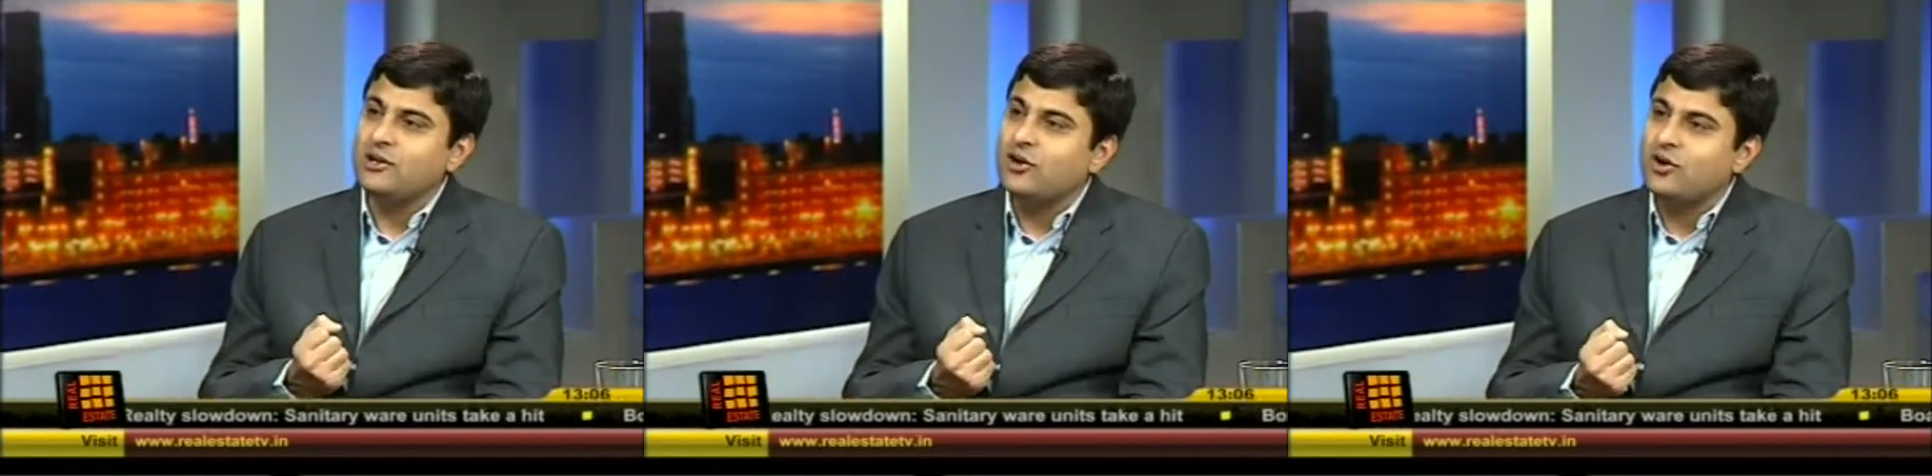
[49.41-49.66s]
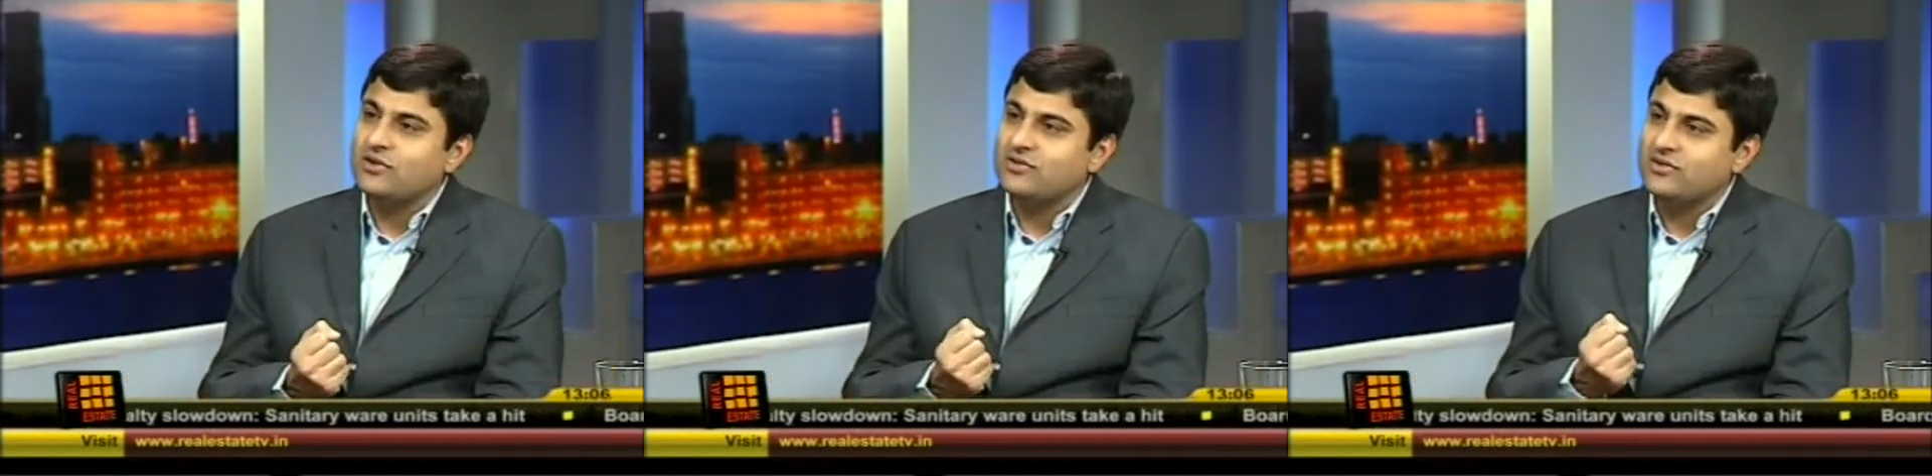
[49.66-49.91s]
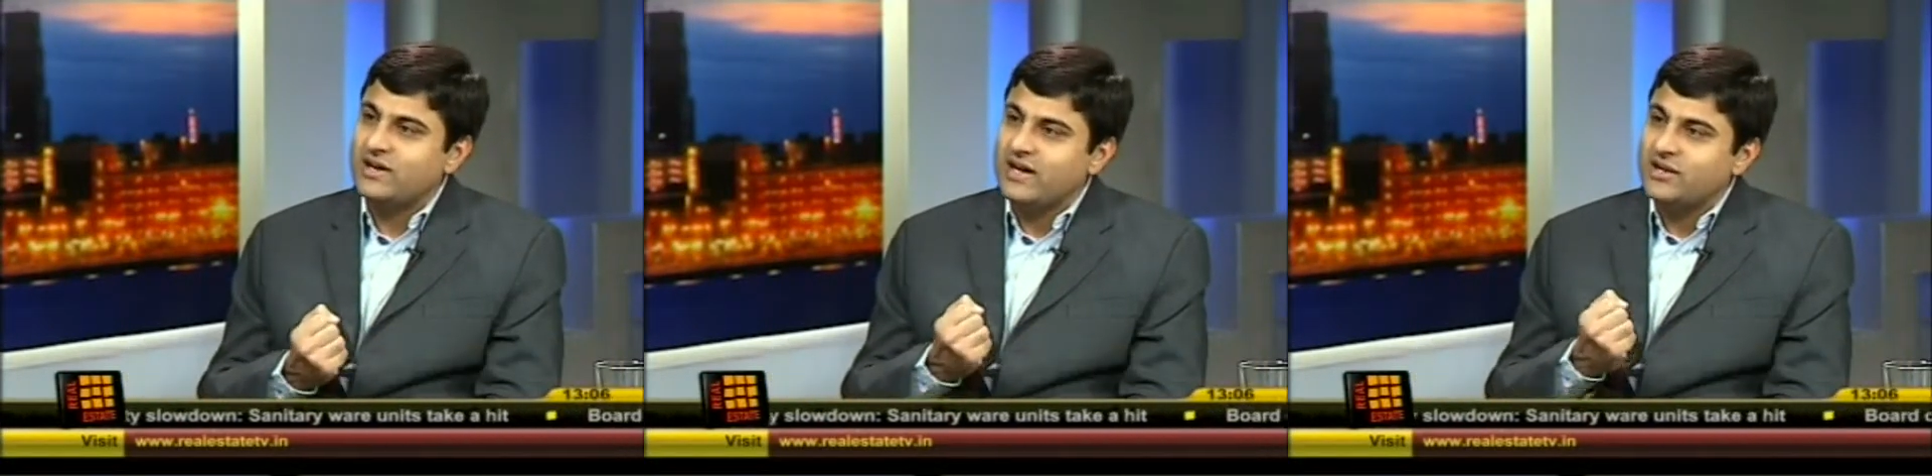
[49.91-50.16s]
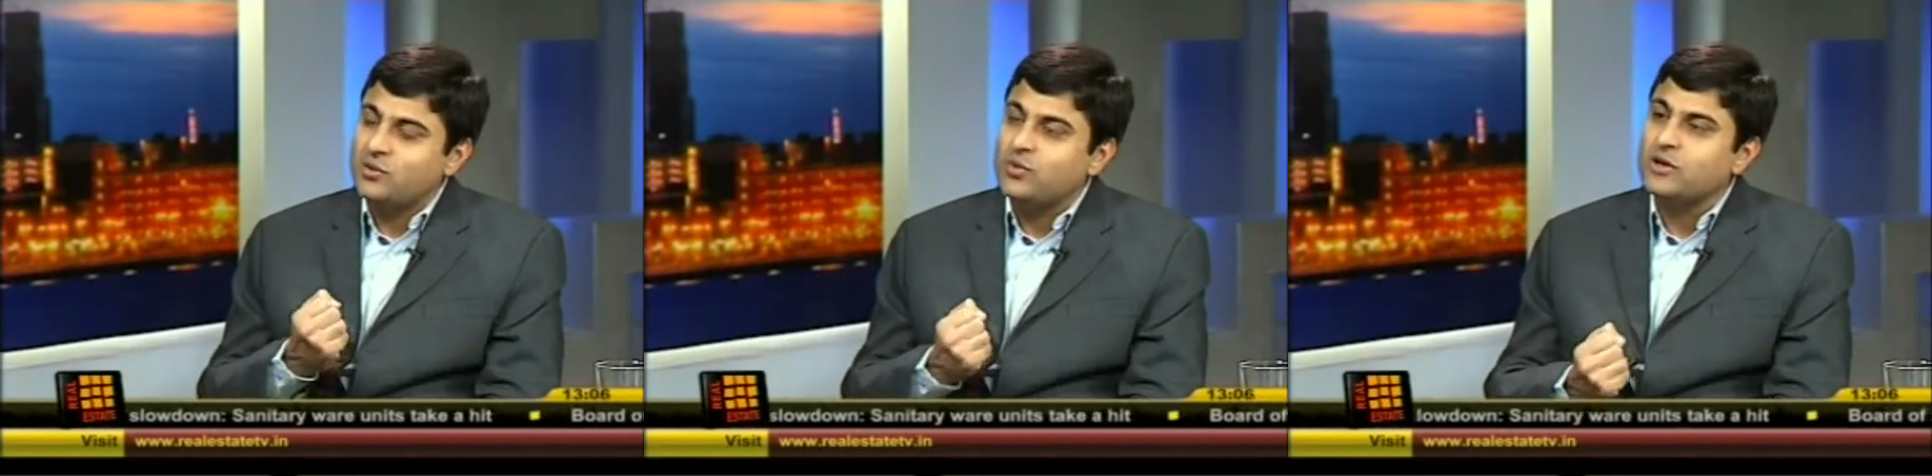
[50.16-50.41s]
logs
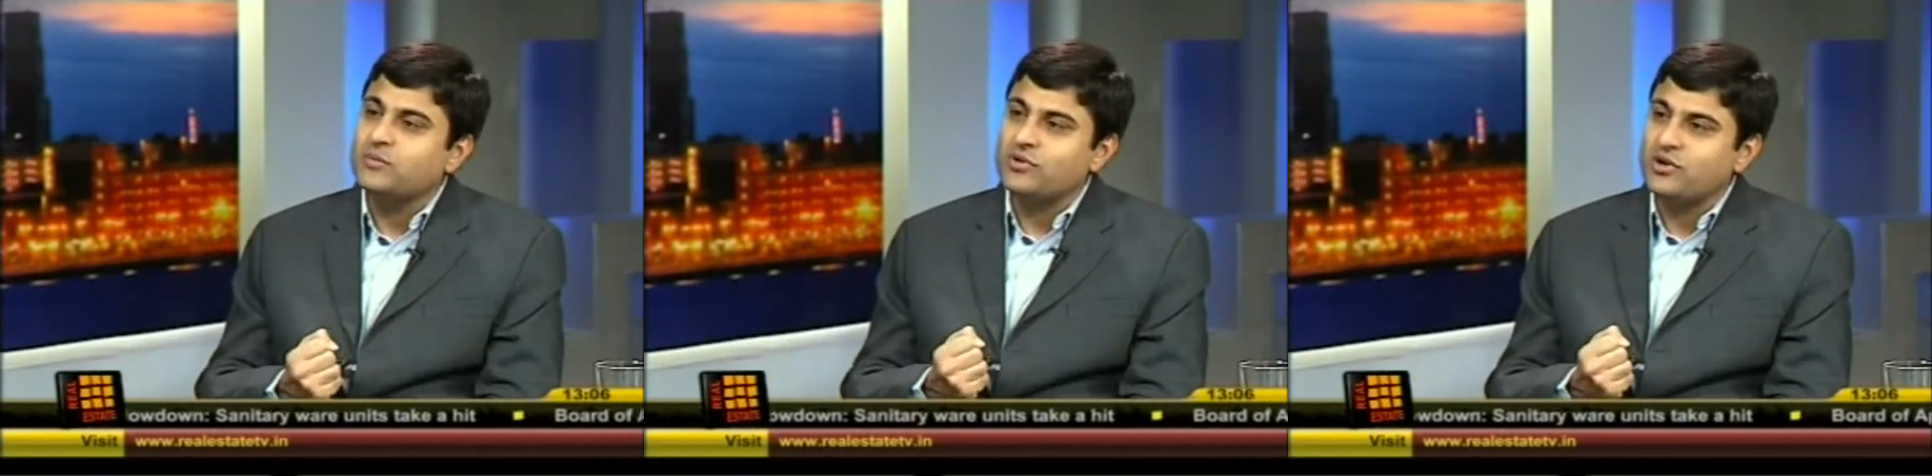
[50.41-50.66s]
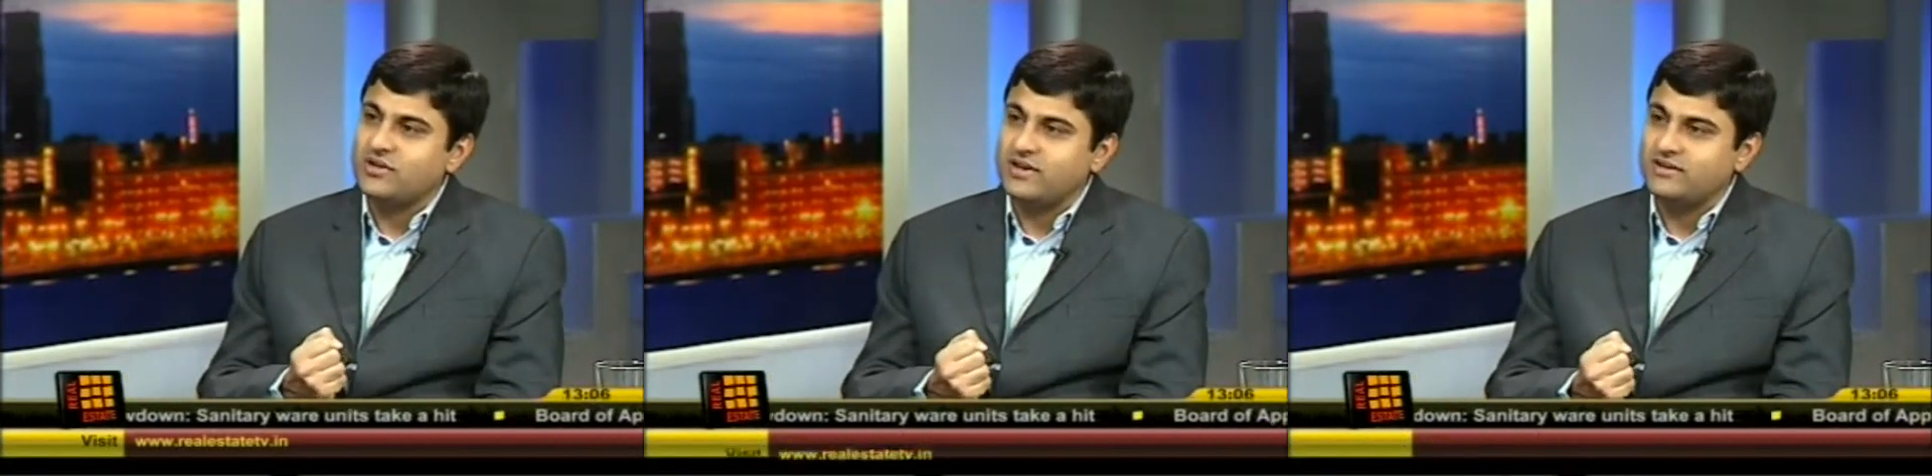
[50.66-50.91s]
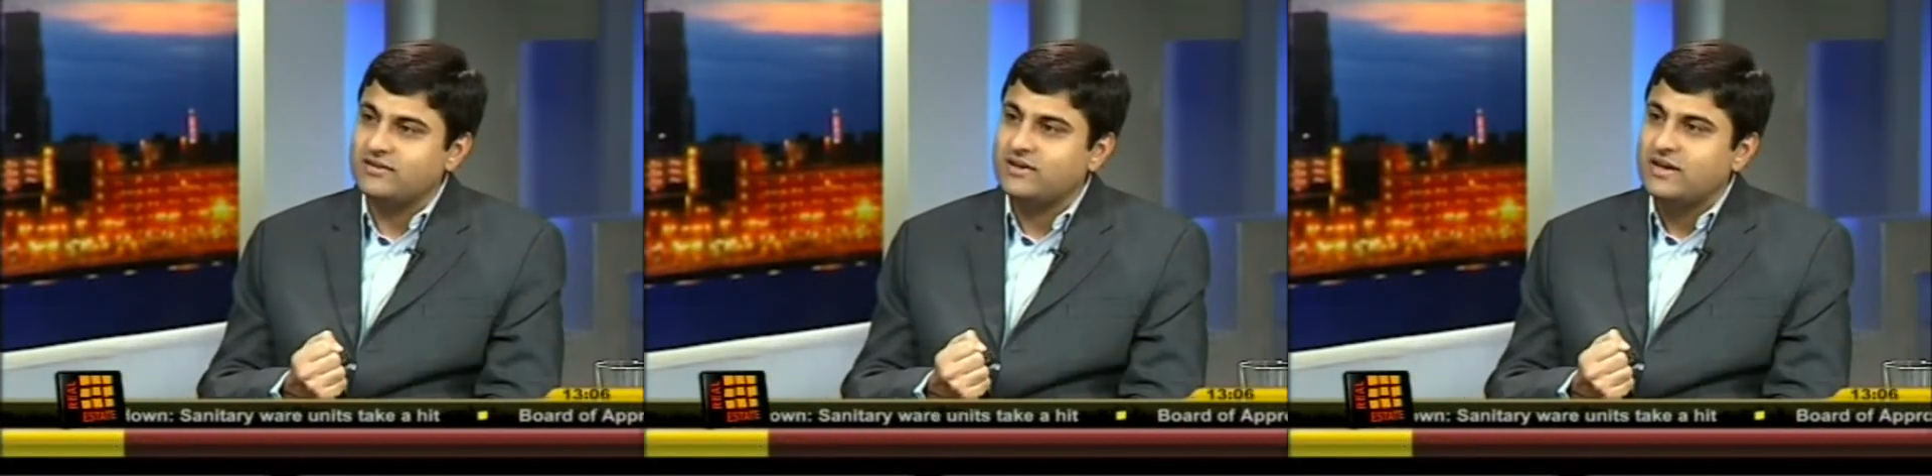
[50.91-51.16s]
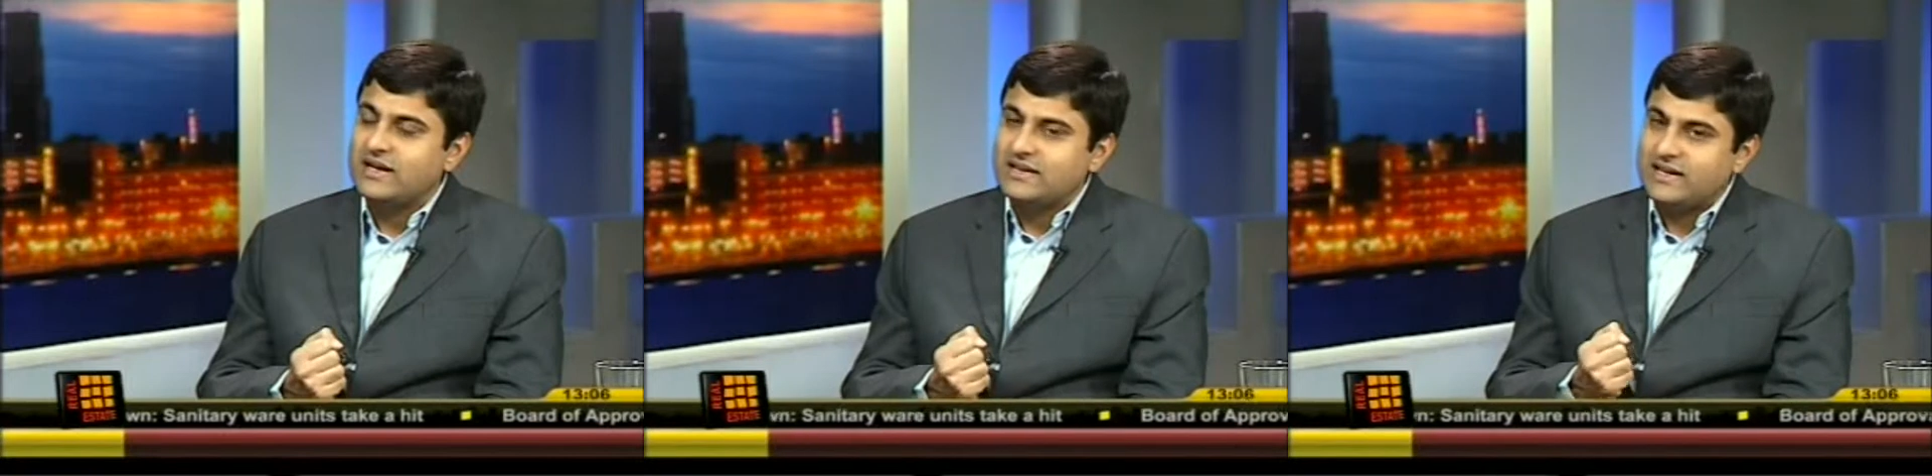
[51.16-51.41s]
and work progress